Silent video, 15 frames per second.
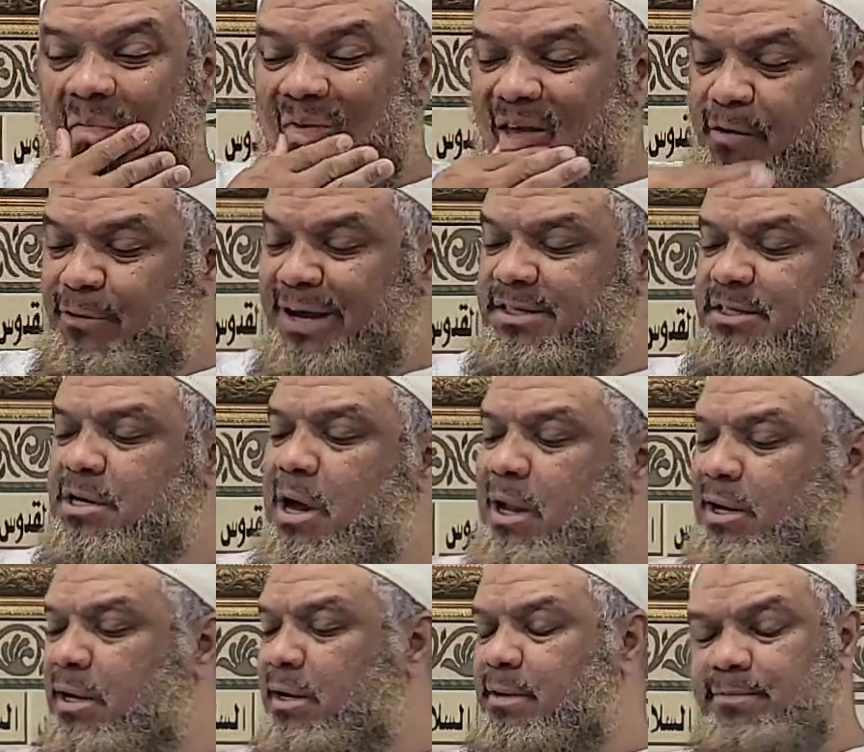The great
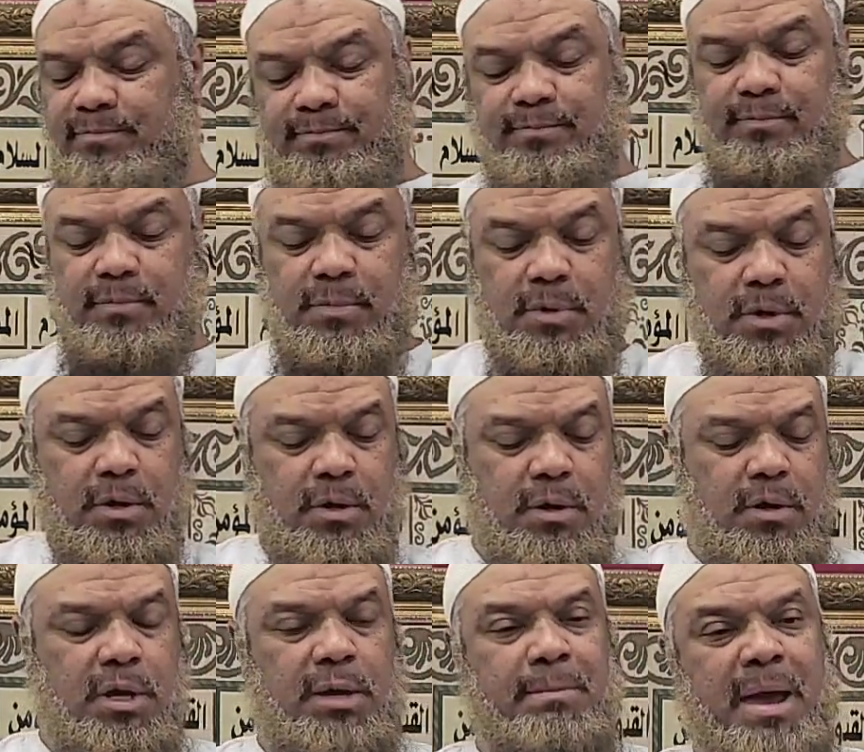scholar,
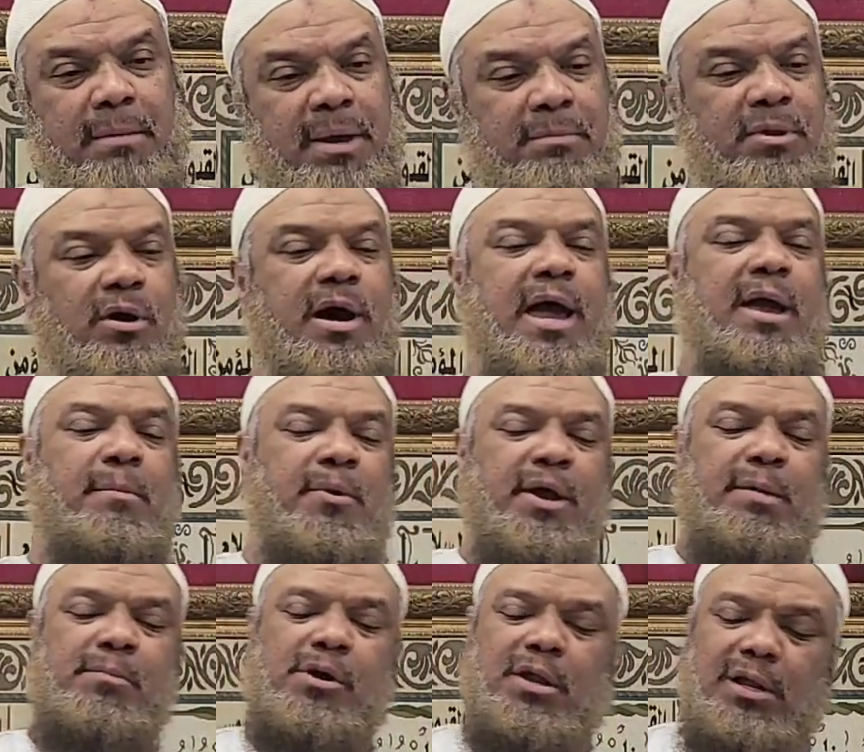Imam Ibn Qayyim
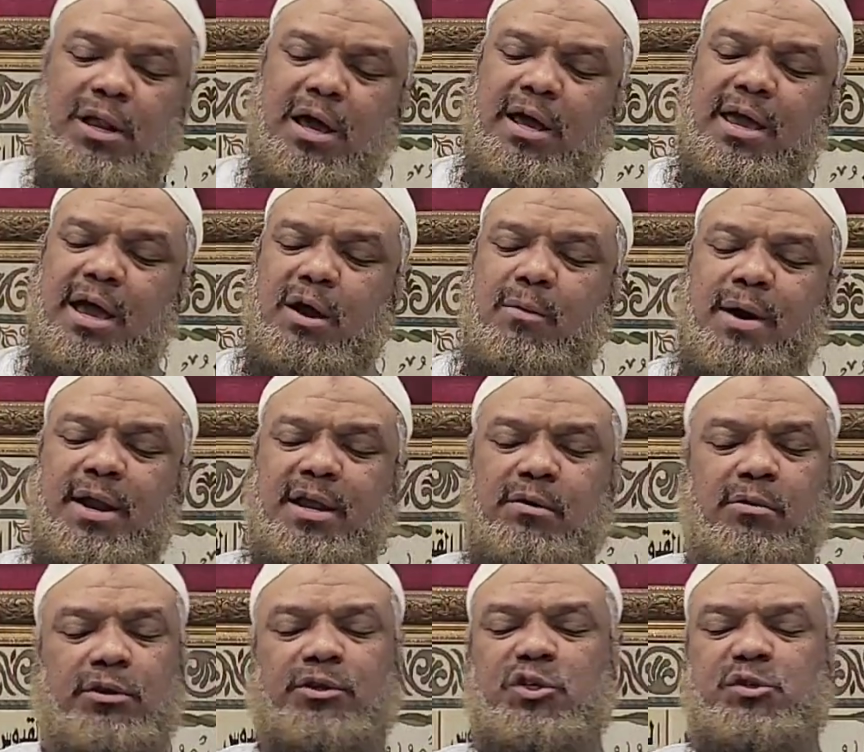rahimahullah, yaqwan, he
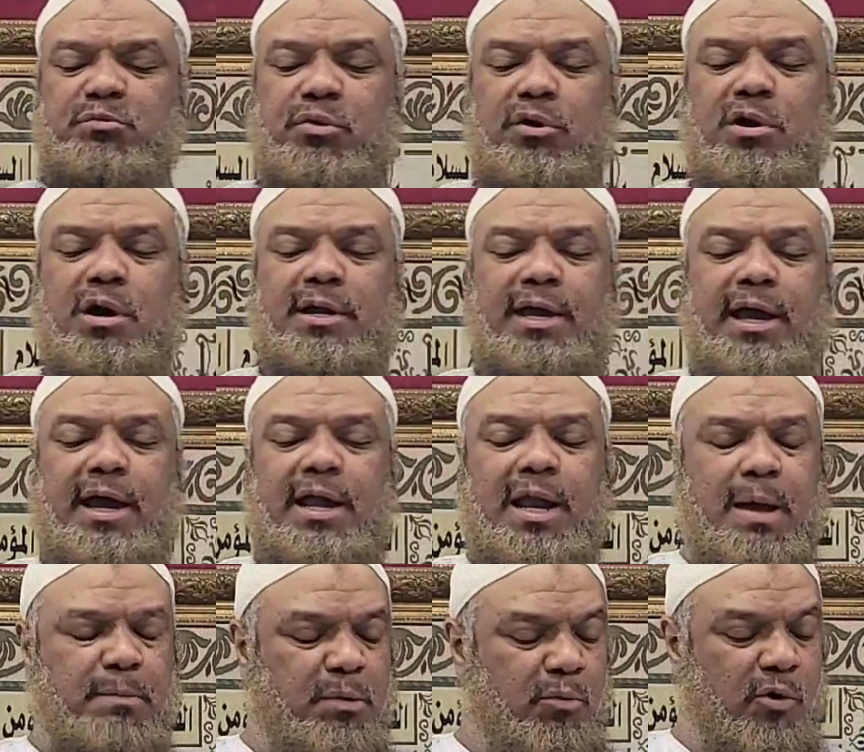wrote this book called
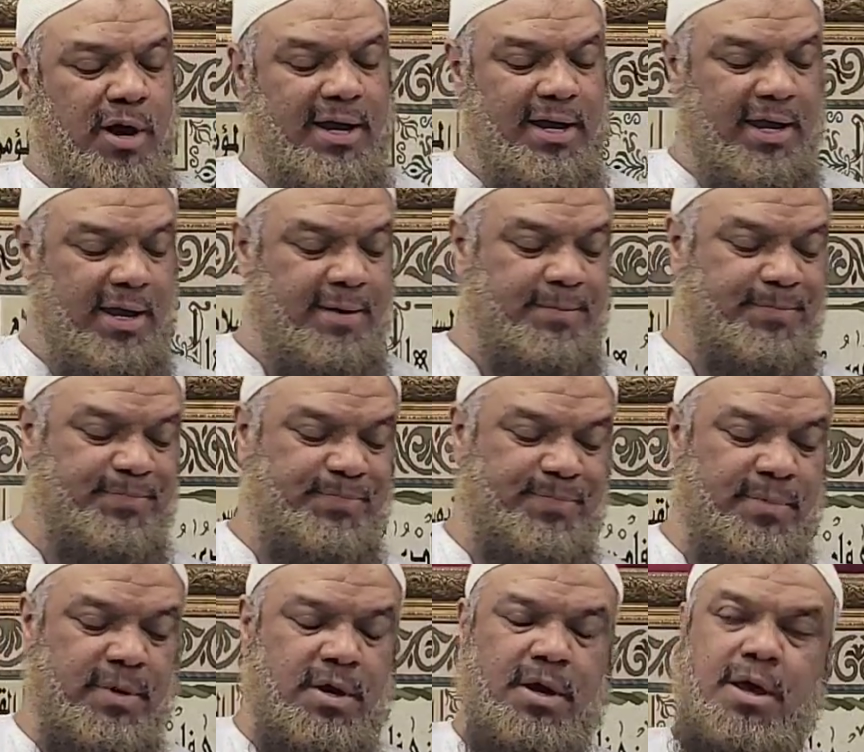I'lam al-Muwaqqeen.
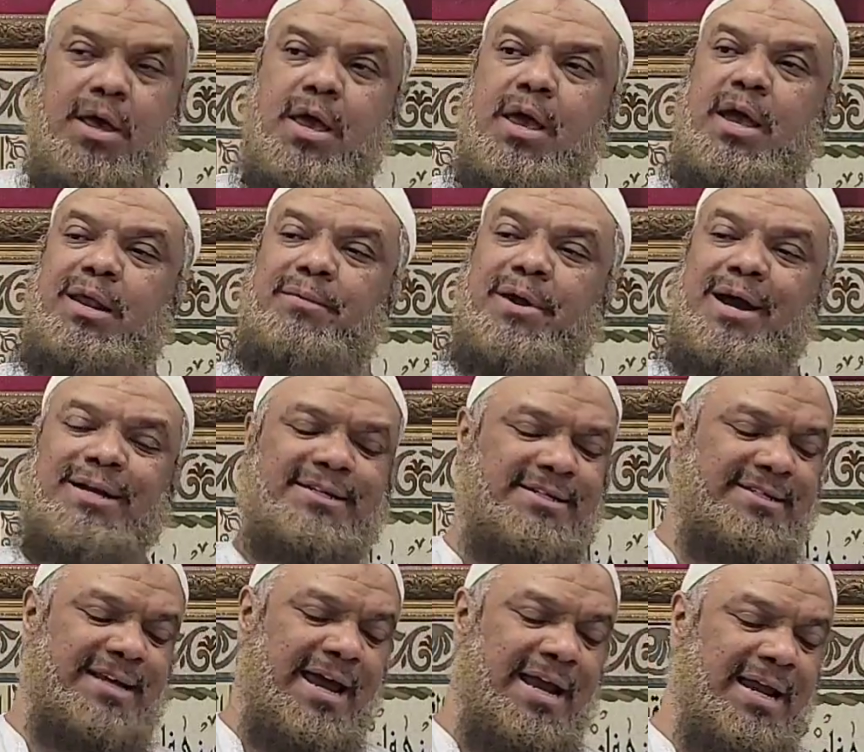And he went on to
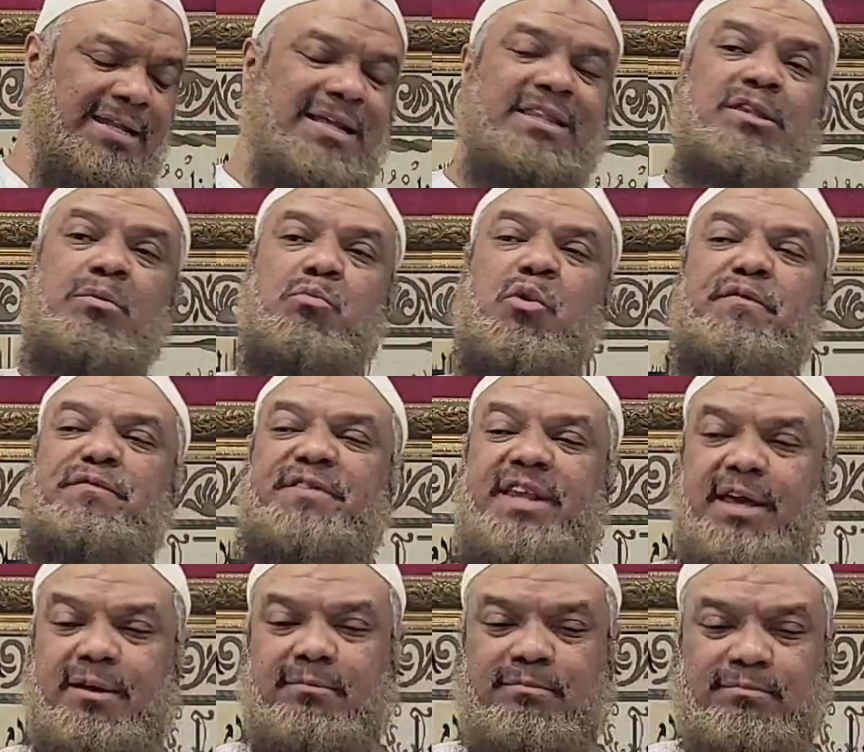say in it that the mufti,